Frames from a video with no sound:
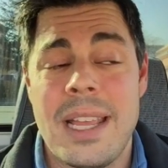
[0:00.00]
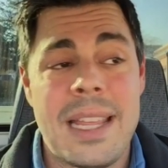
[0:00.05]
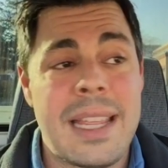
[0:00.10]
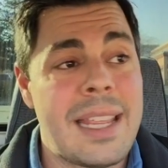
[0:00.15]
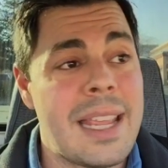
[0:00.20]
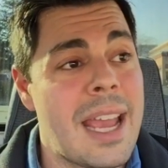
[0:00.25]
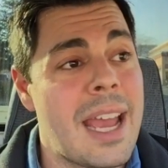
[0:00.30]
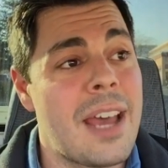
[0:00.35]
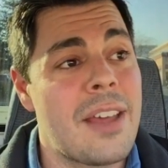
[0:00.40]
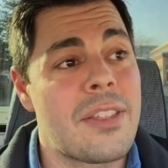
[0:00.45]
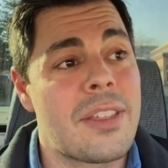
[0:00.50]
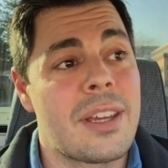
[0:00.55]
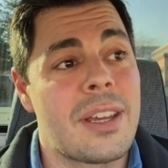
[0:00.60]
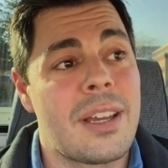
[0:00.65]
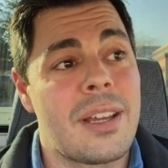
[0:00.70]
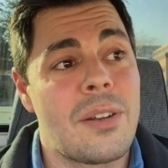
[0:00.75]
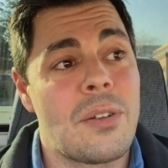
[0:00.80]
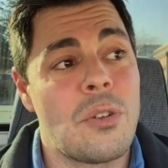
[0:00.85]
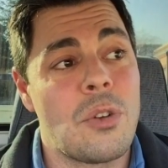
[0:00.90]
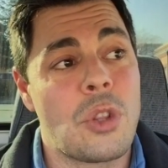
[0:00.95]
Yeah,
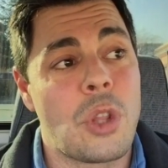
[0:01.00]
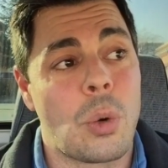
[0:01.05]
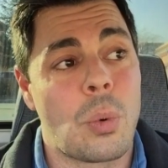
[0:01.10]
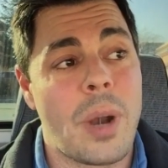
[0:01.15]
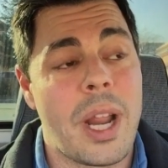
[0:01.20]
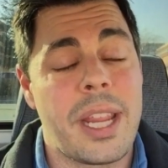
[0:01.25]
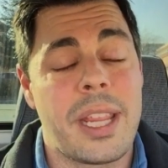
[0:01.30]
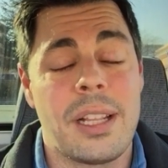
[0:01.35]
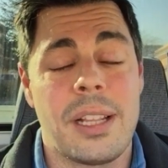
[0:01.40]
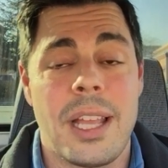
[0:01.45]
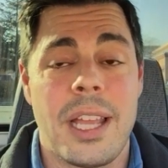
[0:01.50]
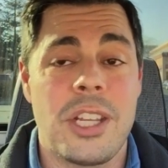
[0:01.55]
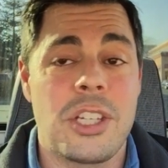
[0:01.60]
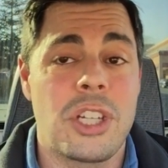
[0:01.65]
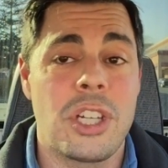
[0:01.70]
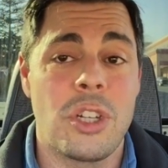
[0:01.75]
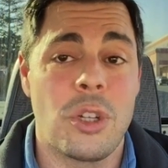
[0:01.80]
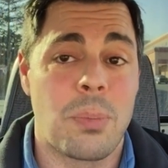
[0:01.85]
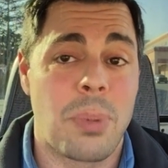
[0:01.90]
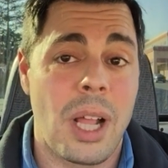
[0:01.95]
the
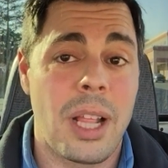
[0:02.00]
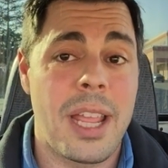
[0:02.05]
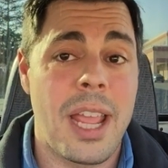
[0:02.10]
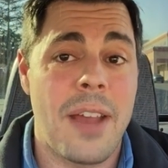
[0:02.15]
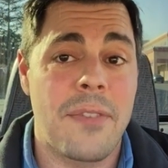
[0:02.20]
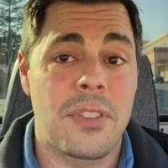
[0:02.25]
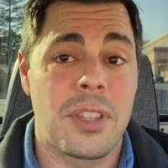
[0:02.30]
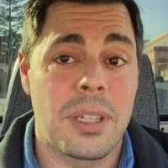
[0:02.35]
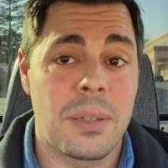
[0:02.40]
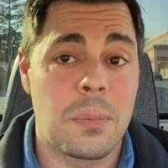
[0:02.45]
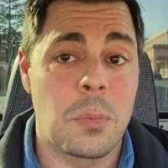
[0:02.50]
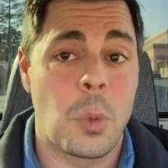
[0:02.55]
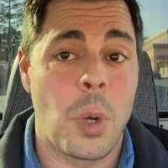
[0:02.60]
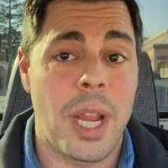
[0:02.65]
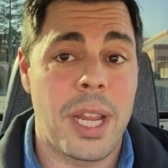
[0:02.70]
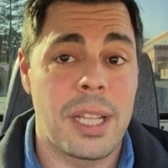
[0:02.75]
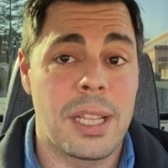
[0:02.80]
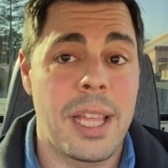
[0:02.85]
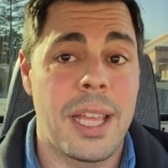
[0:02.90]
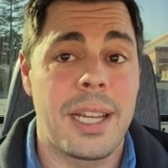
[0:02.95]
regulation, you'll probably have to
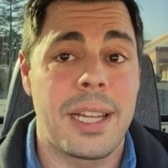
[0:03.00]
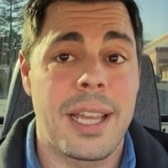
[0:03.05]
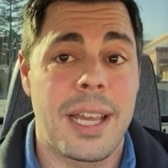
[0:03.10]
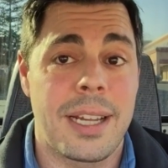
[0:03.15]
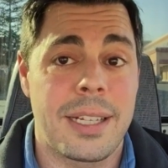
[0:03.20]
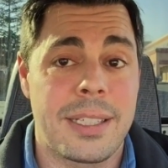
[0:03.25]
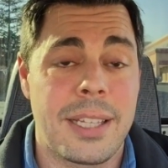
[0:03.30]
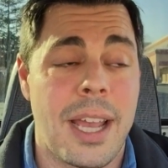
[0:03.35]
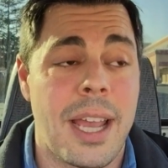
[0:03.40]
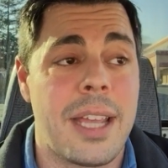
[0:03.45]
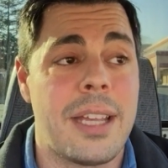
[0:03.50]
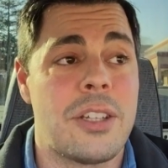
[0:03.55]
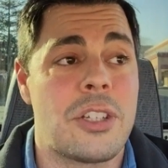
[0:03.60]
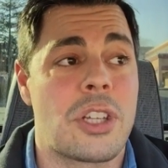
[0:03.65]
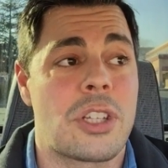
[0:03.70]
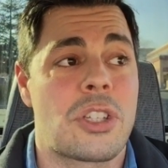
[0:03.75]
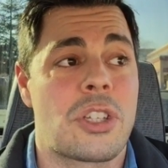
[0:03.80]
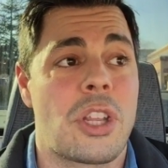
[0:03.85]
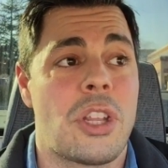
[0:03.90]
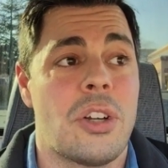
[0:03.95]
regulate it kind of tight
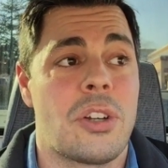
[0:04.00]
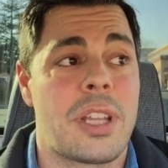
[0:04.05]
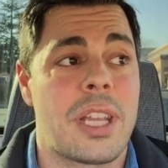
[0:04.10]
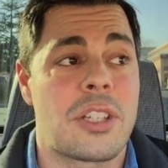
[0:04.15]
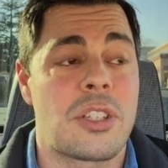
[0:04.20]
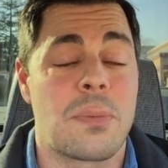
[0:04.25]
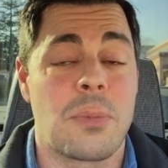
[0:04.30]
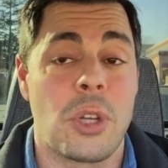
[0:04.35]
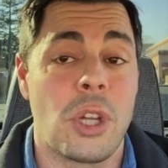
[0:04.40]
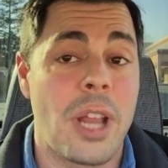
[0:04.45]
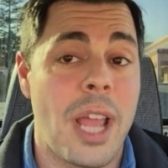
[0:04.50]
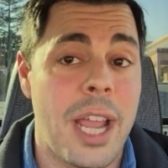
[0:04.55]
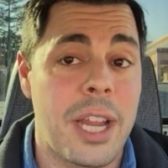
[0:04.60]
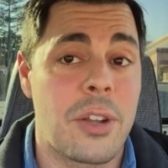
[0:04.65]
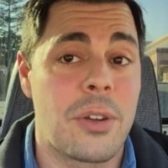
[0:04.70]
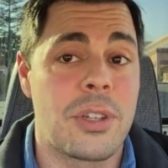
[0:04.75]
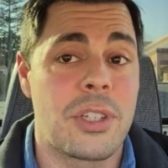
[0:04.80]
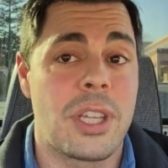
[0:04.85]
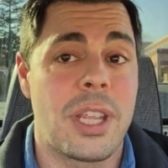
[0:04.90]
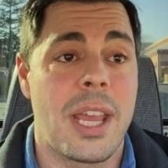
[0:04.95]
just so you'll get some good
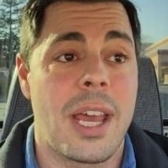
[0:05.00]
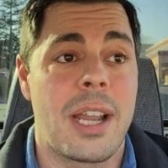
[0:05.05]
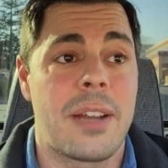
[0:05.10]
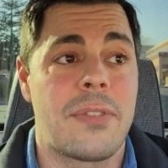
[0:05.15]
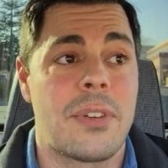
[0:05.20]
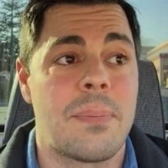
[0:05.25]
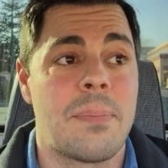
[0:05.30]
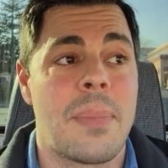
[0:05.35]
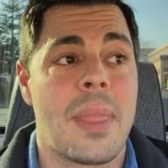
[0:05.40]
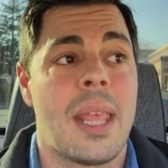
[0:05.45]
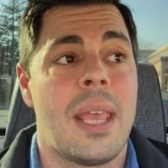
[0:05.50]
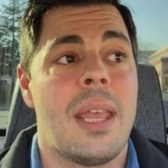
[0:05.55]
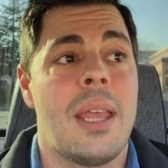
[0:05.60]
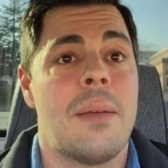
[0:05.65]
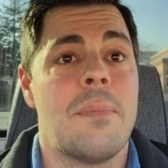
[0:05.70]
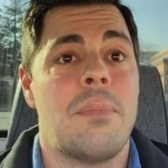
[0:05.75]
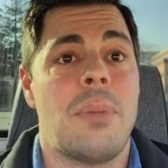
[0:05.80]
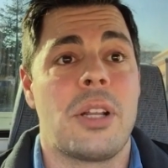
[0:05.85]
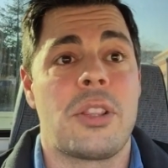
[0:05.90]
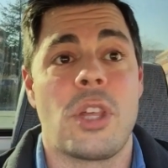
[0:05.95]
accuracy out of them.
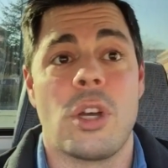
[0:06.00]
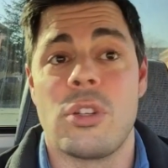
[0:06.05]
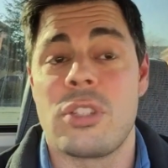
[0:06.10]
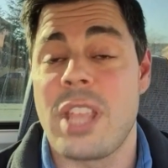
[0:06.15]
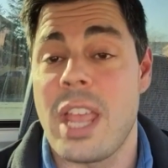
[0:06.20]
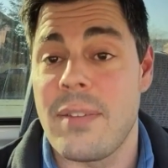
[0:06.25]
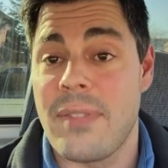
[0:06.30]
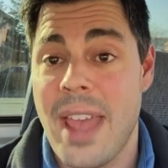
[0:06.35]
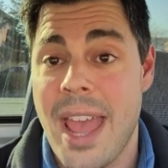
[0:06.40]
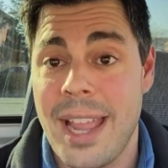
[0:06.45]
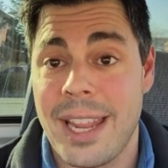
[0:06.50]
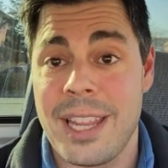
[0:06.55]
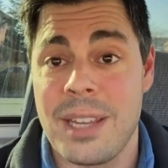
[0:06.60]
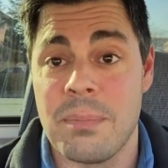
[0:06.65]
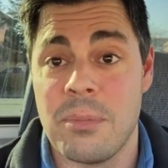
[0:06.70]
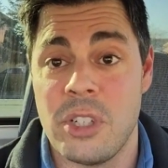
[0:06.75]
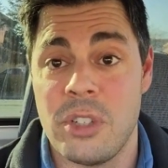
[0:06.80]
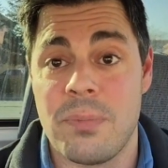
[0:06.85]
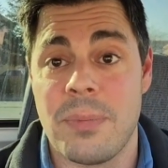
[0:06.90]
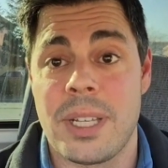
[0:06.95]
But those have
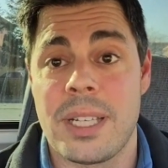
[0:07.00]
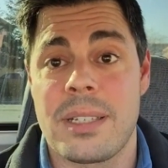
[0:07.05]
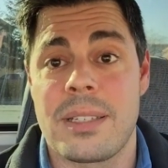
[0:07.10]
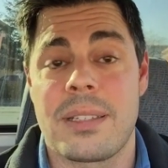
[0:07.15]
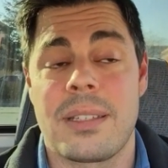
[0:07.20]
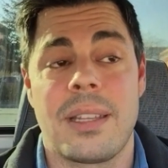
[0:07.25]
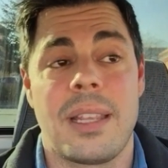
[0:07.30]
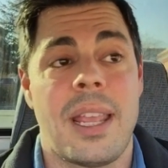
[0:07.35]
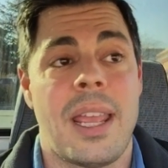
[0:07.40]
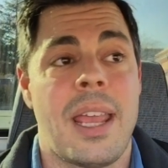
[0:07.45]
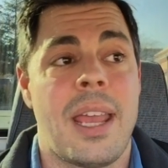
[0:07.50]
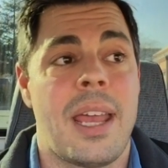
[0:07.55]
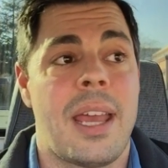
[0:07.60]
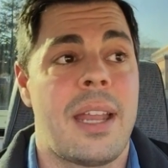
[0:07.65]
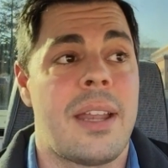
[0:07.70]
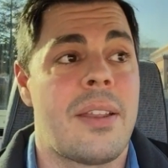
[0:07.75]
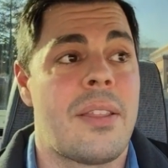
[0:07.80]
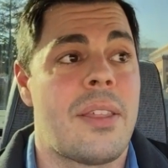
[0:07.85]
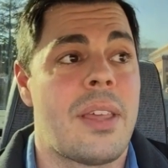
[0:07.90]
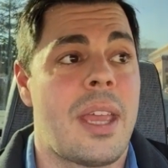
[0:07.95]
hacking movements,
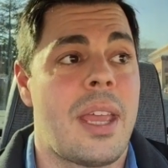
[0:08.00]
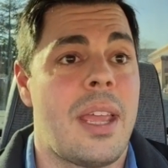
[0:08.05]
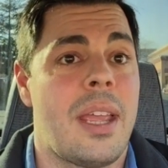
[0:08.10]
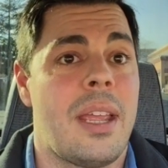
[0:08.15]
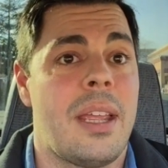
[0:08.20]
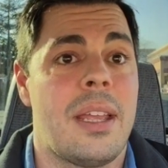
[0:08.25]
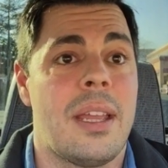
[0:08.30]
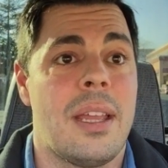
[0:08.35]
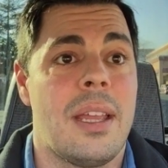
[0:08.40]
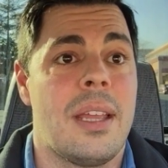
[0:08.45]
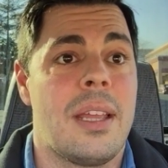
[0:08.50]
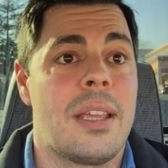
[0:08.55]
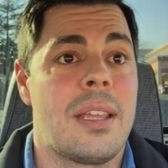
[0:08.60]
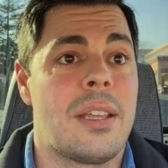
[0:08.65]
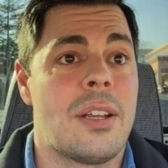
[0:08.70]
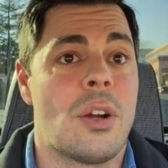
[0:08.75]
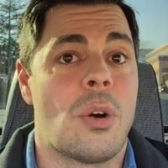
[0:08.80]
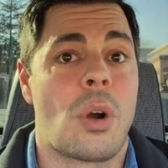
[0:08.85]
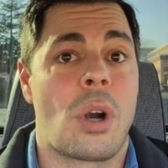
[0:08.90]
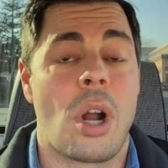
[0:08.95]
and they,
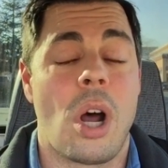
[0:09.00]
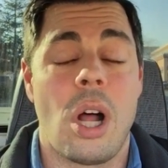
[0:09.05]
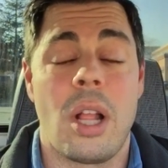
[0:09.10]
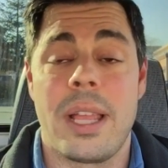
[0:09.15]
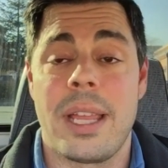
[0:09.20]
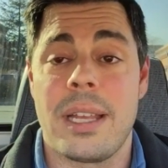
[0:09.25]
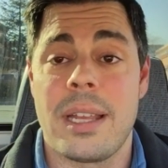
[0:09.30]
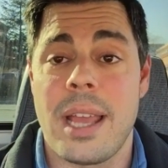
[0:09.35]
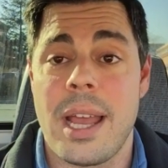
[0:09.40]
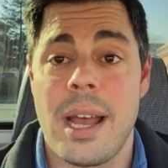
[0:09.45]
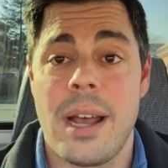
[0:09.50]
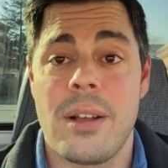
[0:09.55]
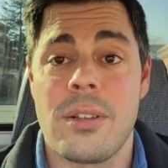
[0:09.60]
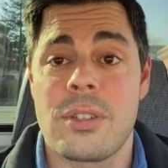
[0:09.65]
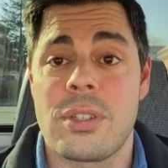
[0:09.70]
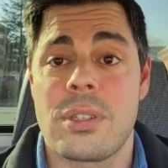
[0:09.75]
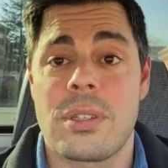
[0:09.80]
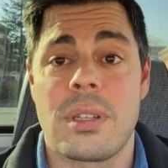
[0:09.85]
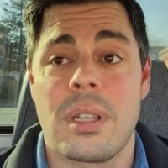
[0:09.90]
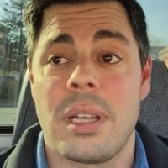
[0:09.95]
are all
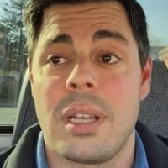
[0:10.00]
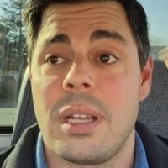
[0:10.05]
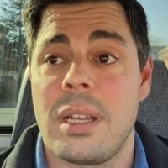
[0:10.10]
in-house.